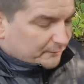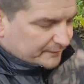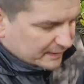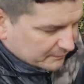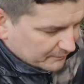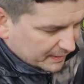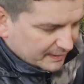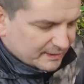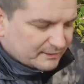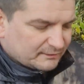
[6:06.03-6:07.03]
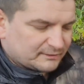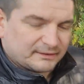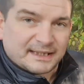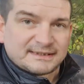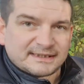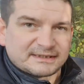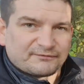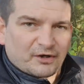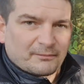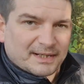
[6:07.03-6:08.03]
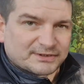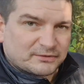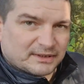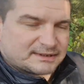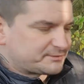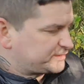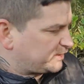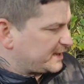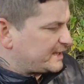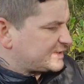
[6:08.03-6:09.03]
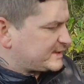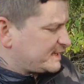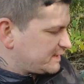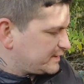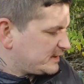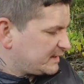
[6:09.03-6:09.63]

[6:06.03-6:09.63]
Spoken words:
There are my lenses for my sunglasses, which I'll get in a second.